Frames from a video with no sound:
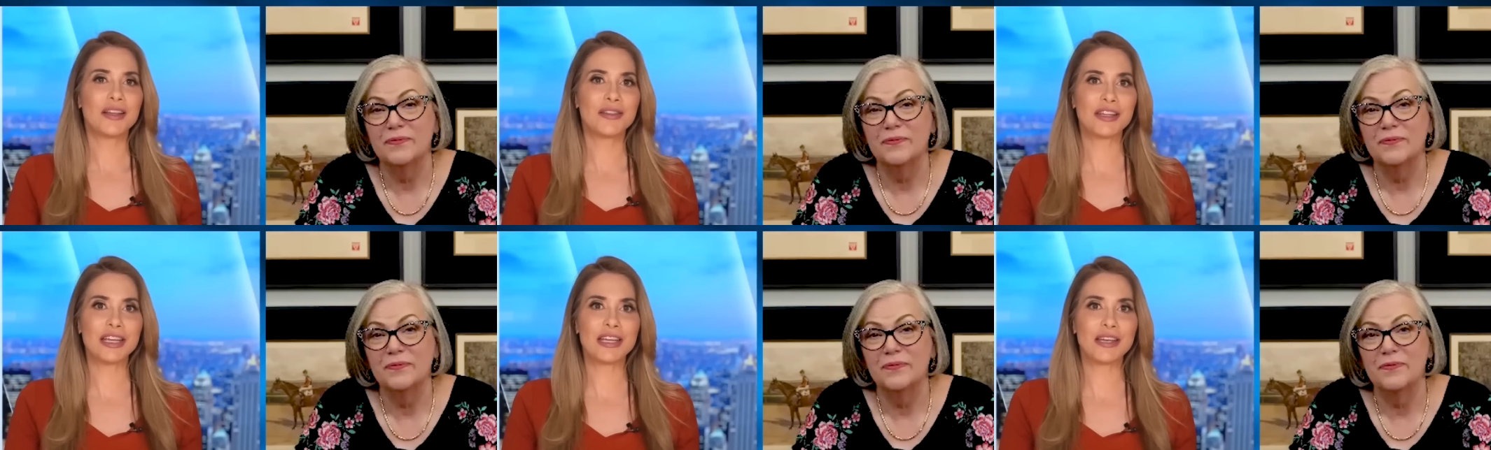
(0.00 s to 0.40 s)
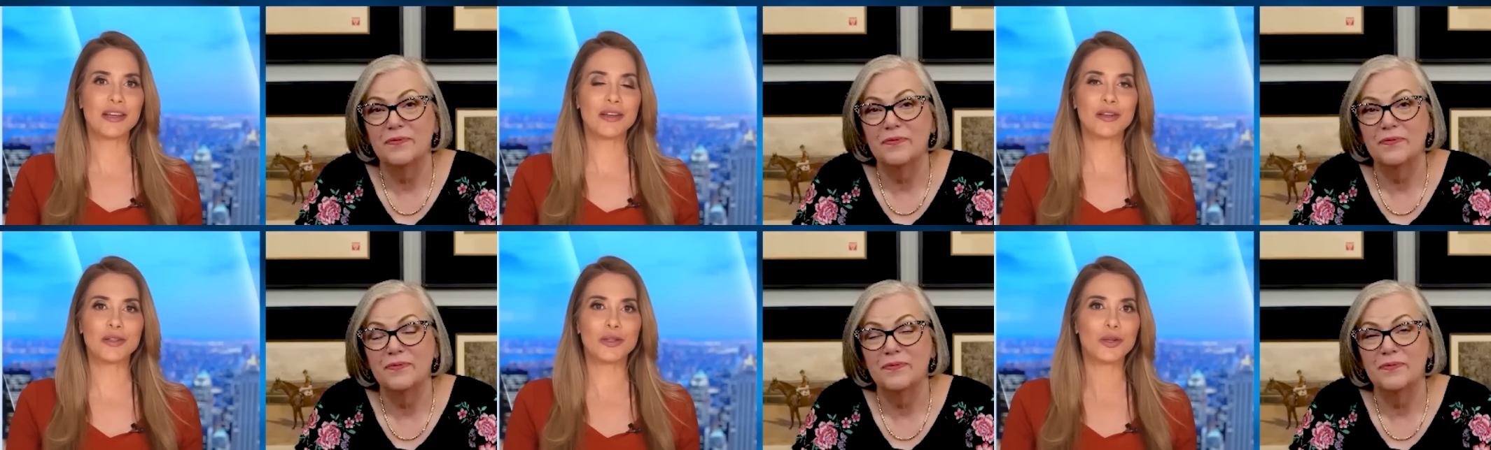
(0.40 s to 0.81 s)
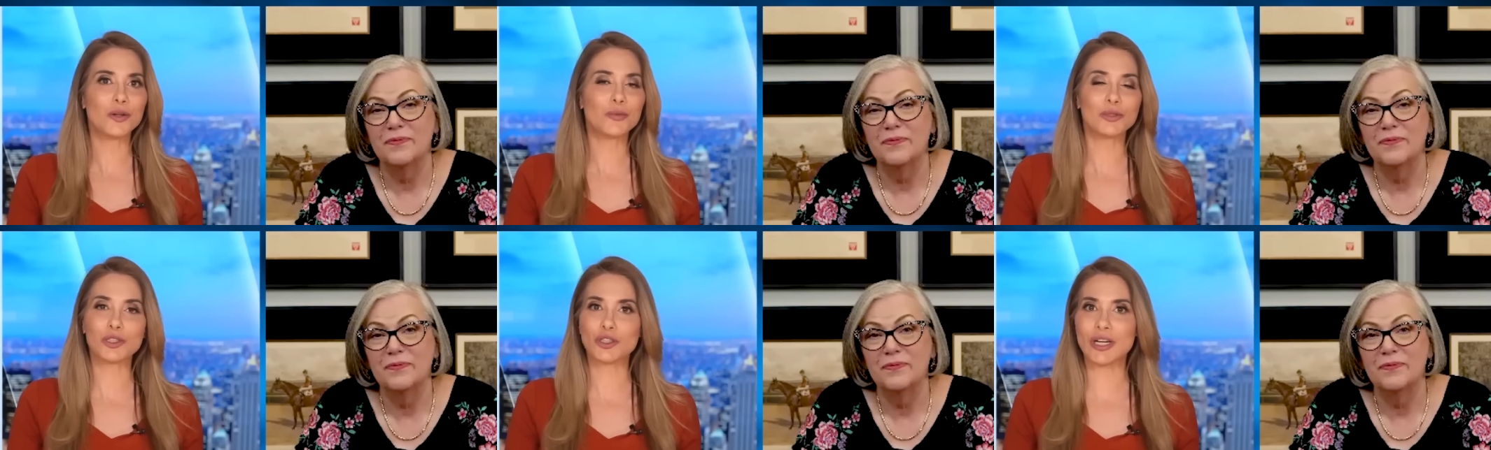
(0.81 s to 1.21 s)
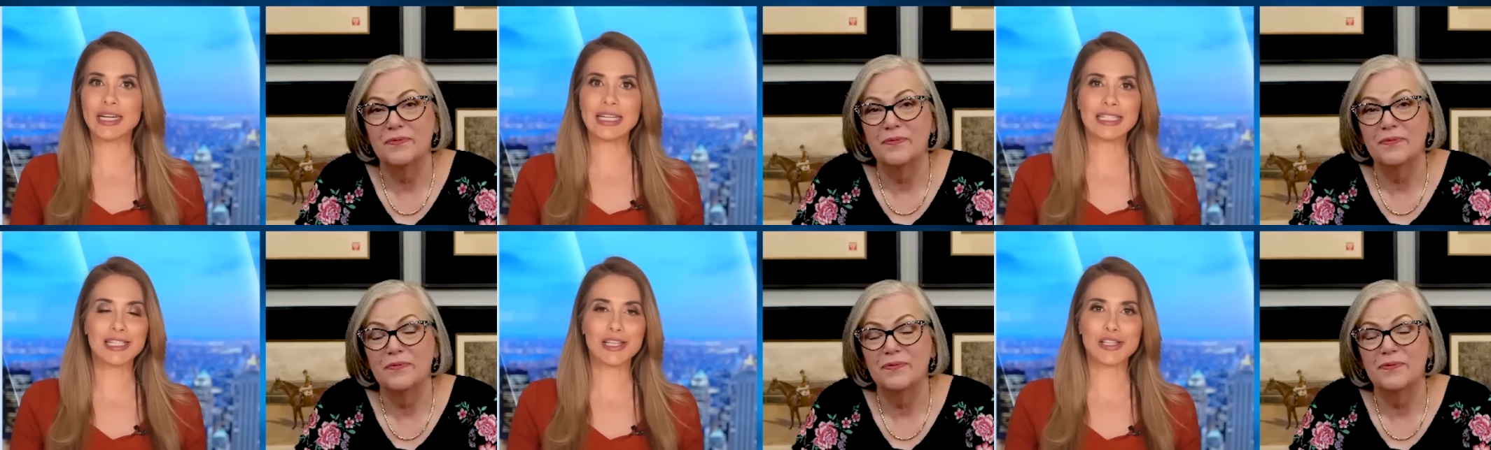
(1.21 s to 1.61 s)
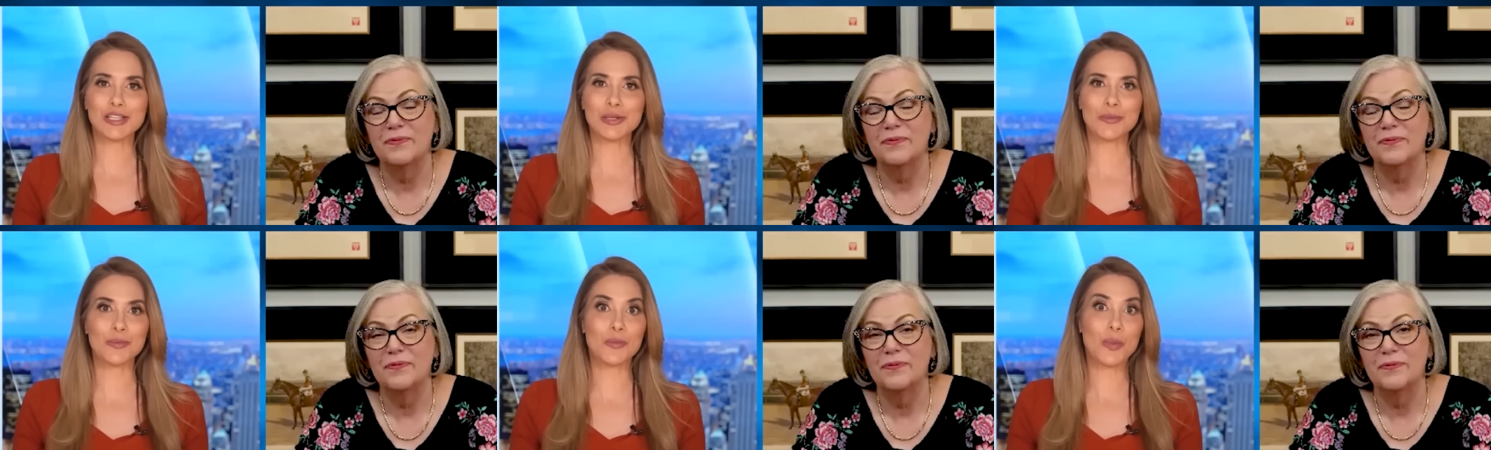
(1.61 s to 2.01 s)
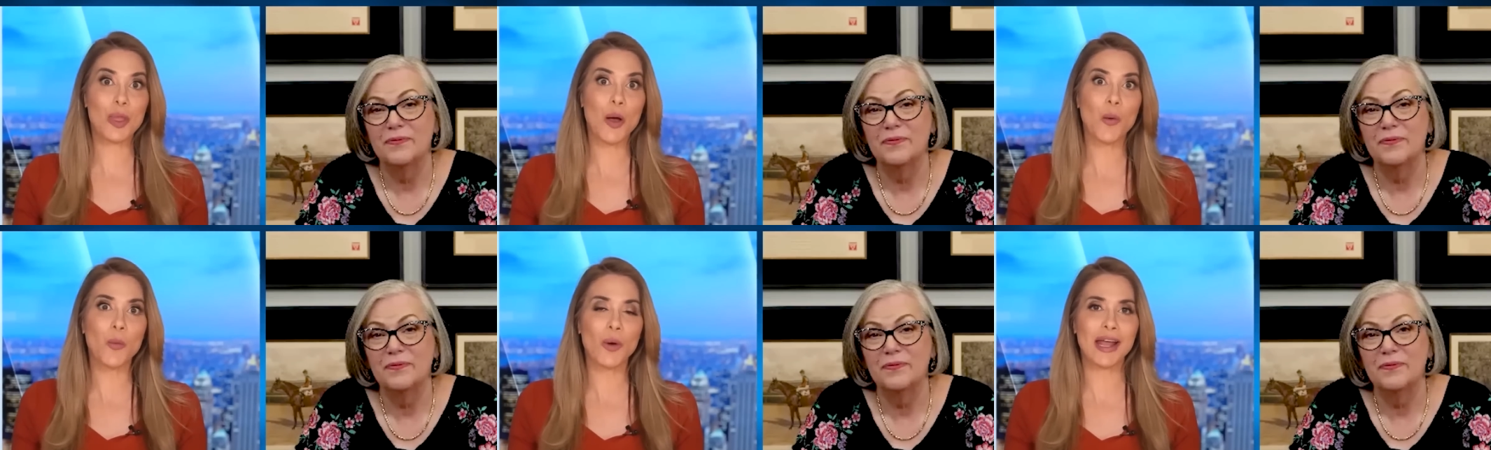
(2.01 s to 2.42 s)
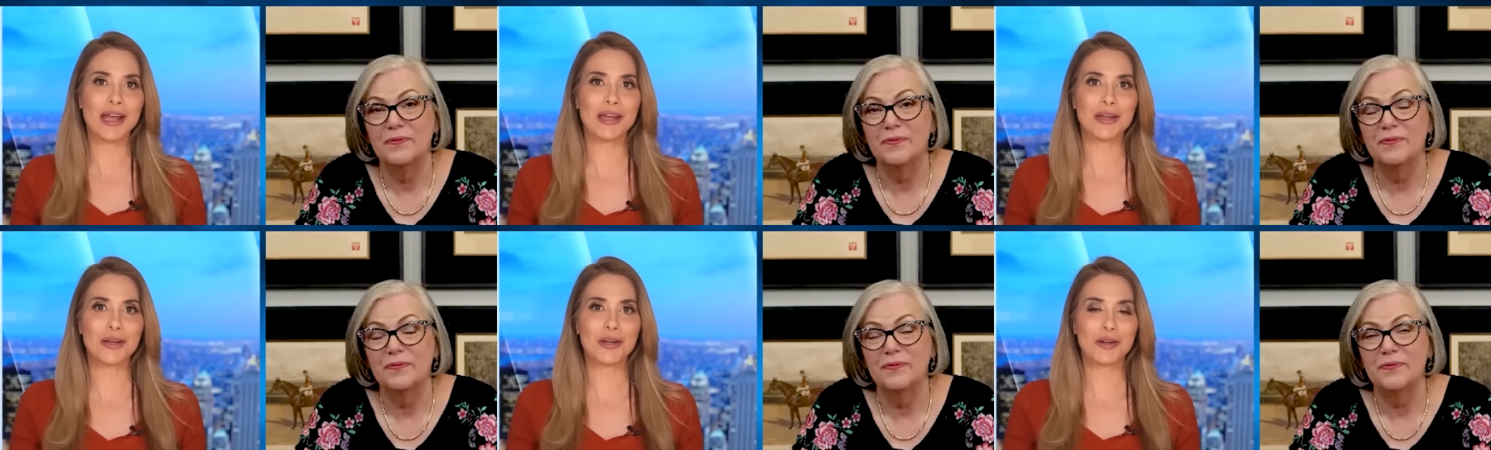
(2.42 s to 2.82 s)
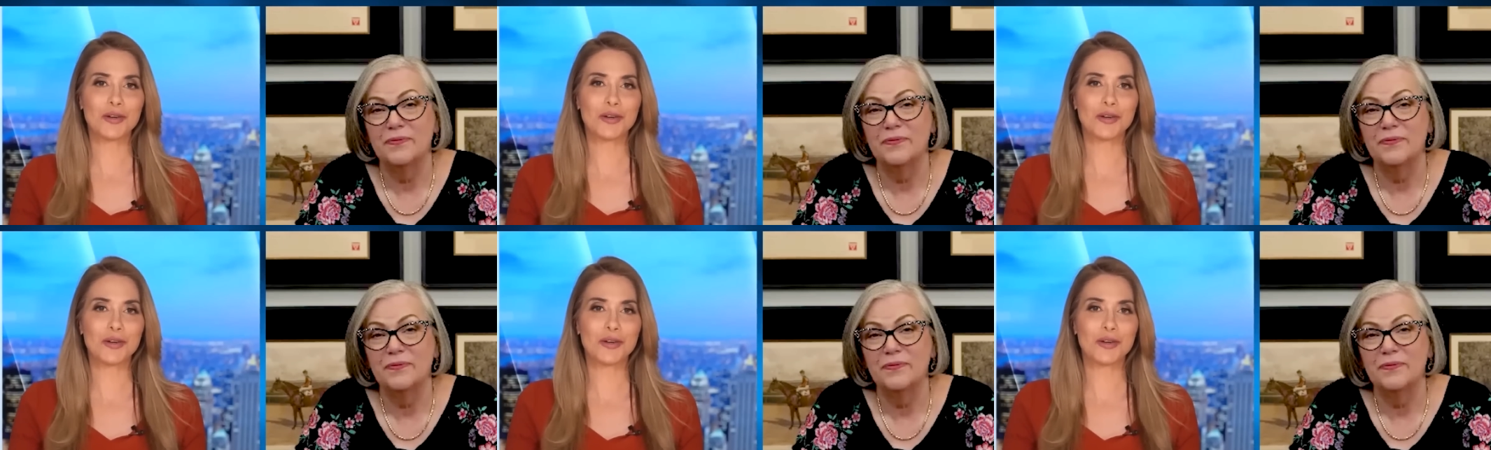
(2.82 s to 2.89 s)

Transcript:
Speaker 1: the global trading system away